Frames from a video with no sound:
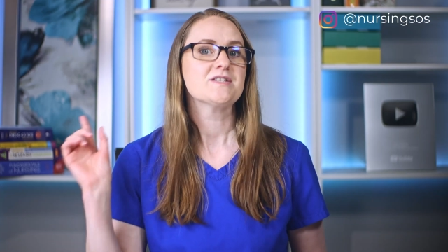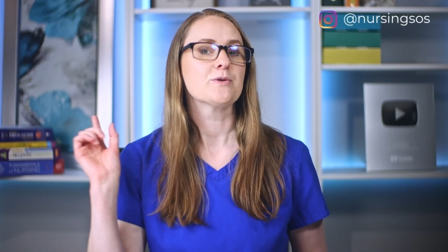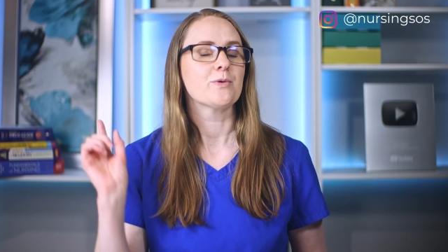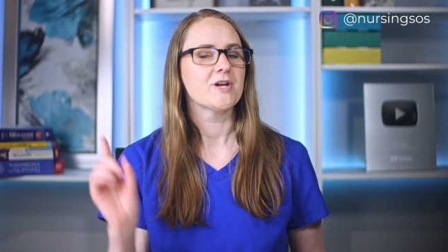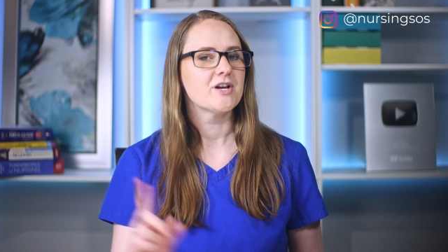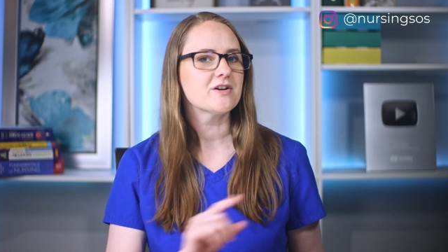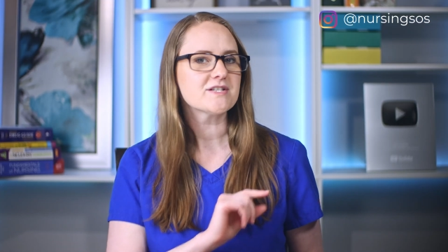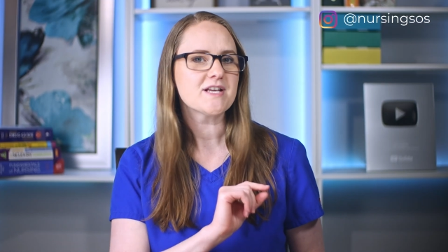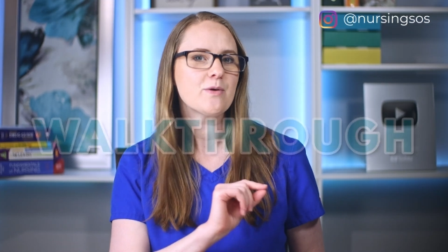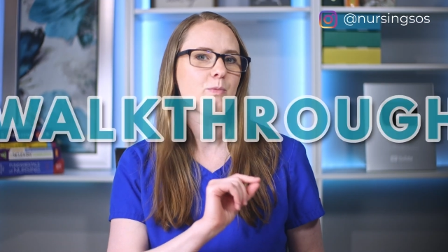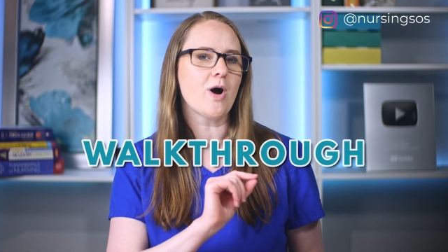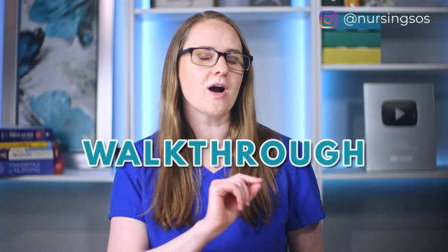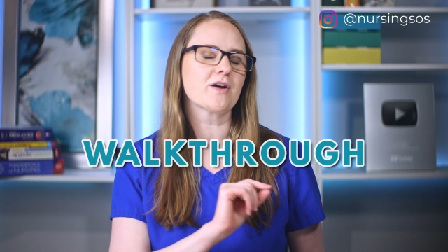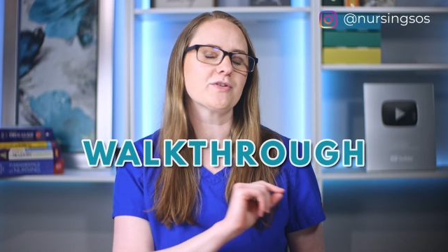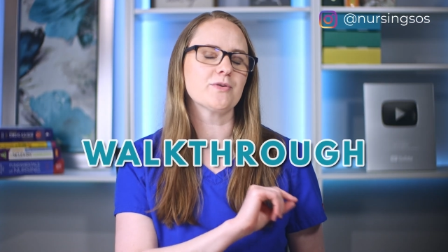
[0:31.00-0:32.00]
So here's a
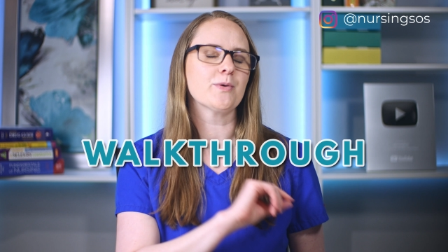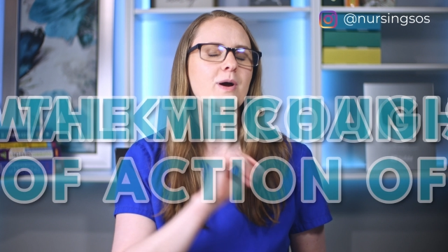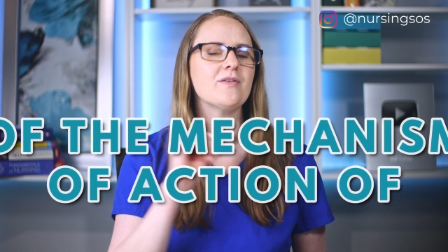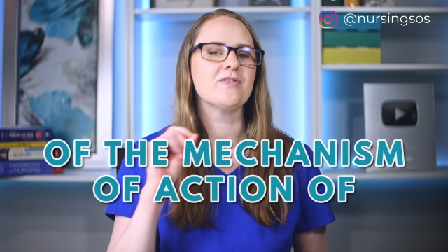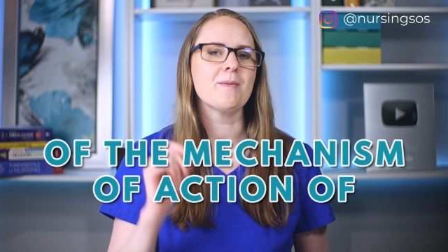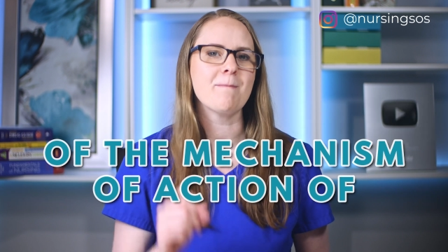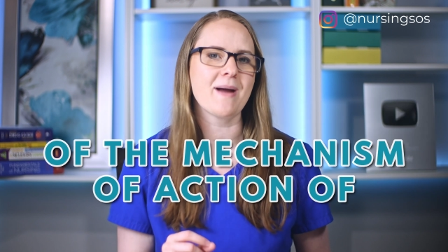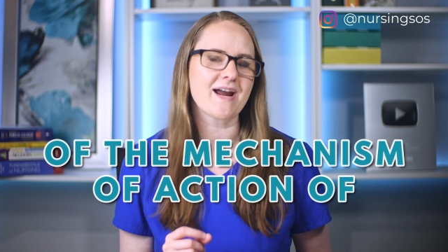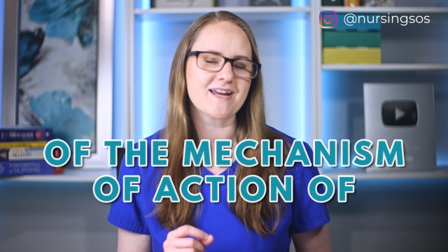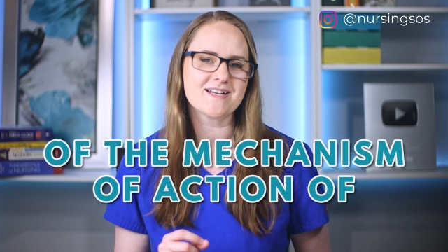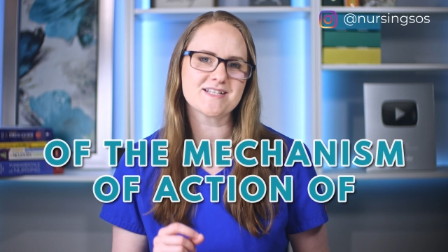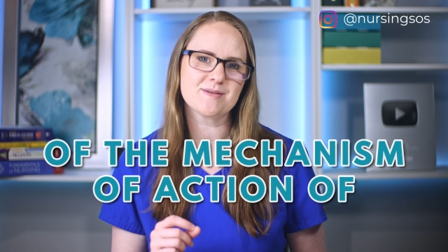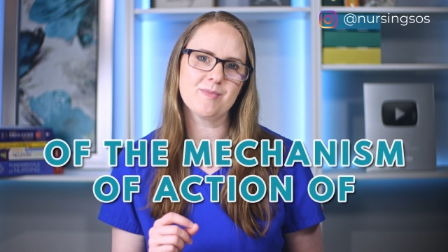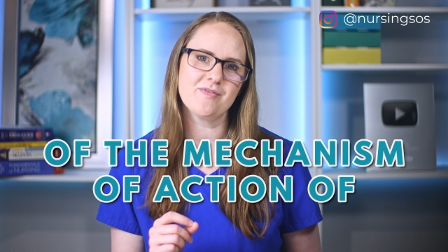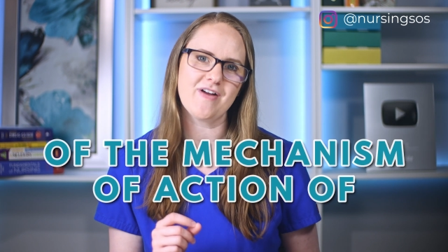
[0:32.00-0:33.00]
walkthrough of the
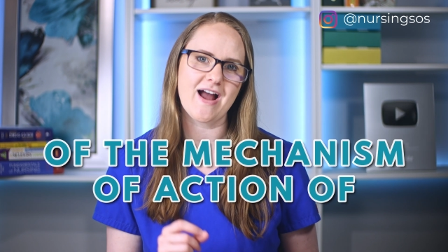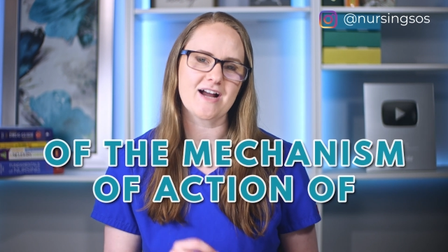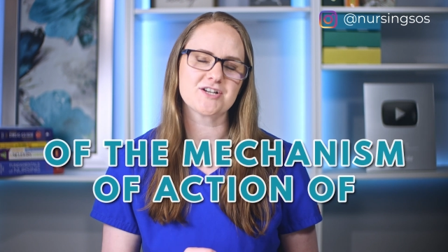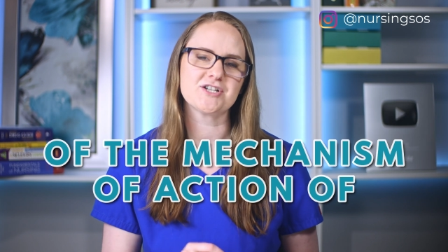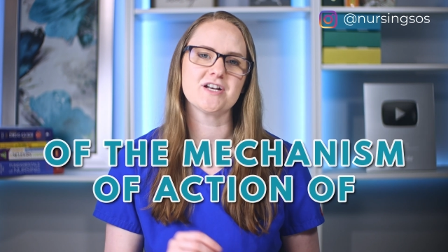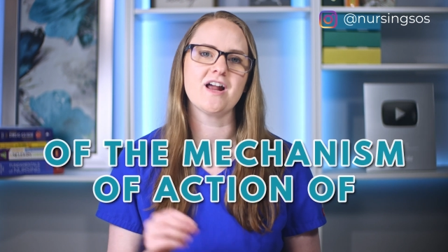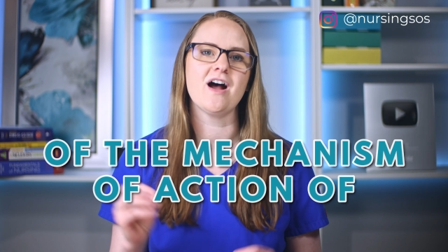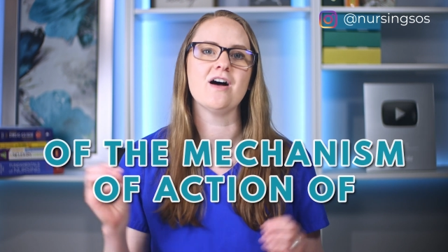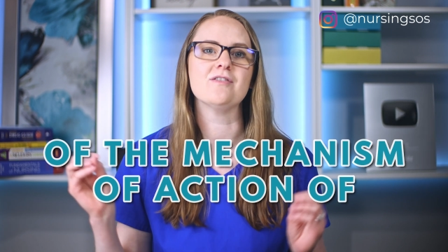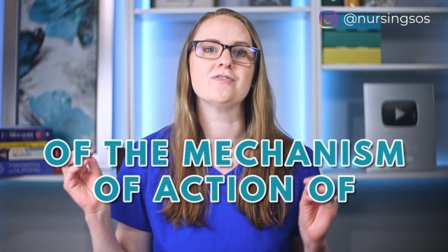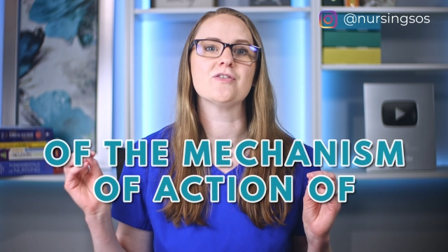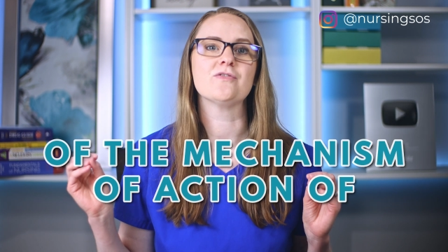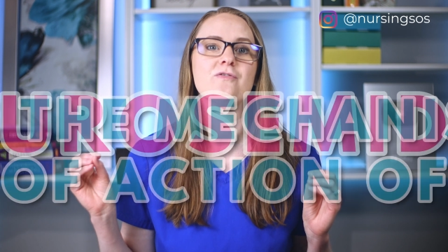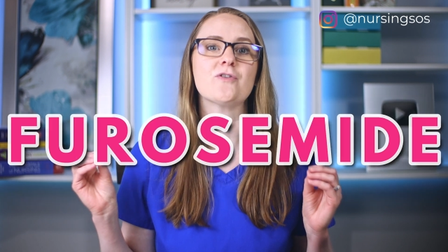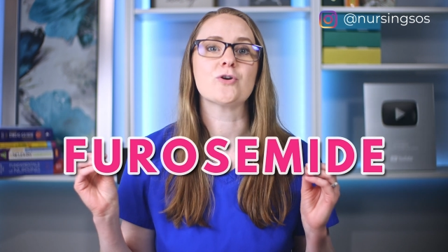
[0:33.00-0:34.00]
mechanism of action of
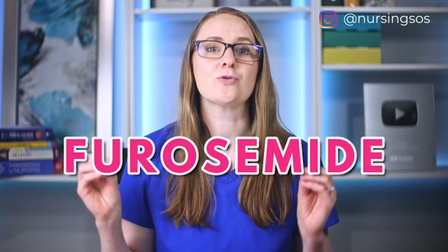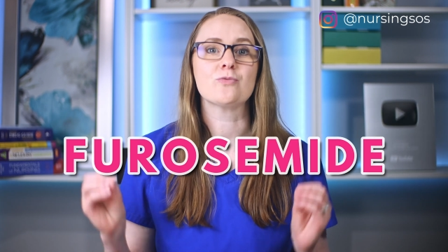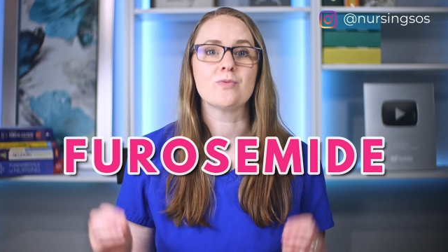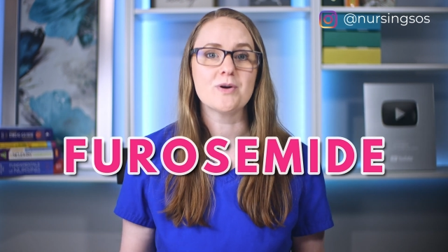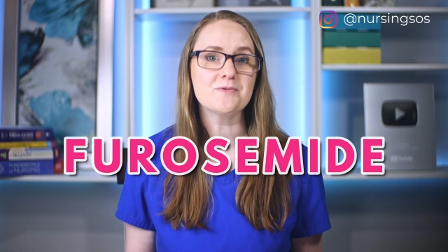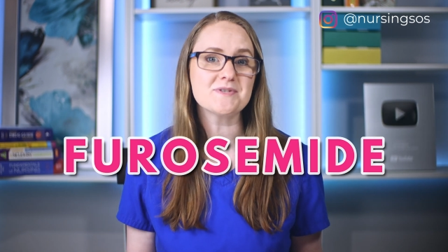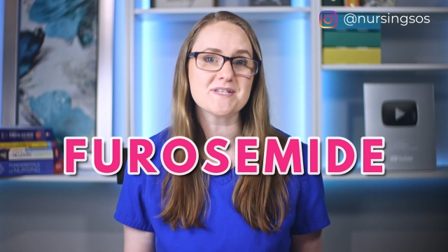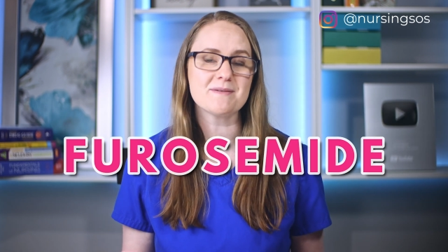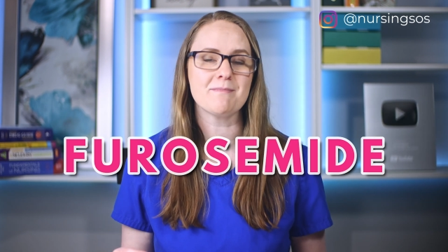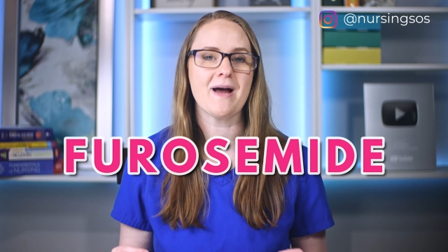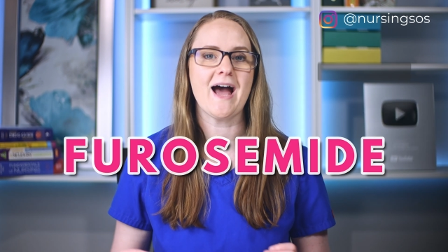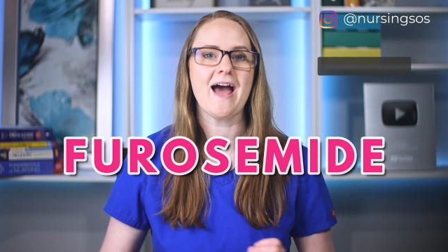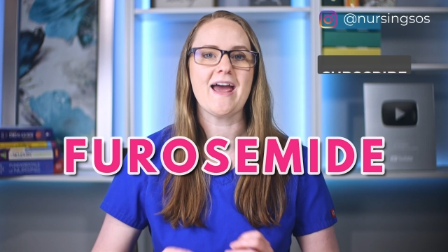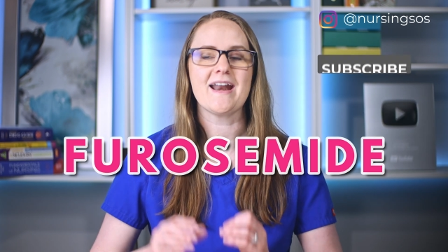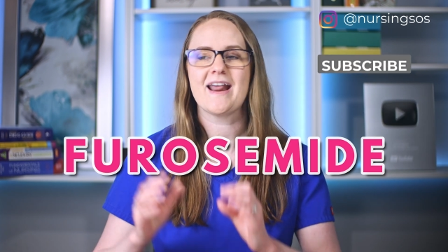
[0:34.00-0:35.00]

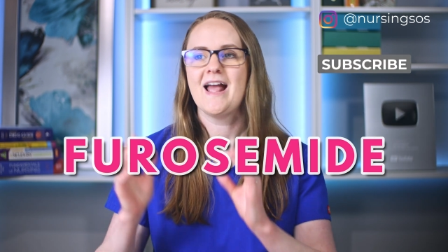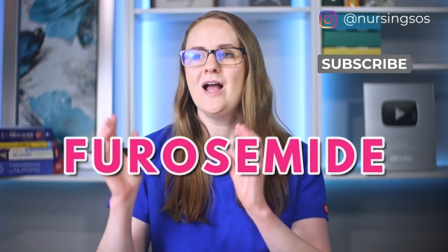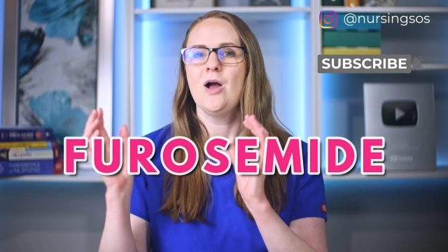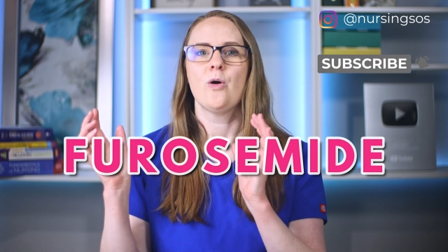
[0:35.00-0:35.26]
furosemide.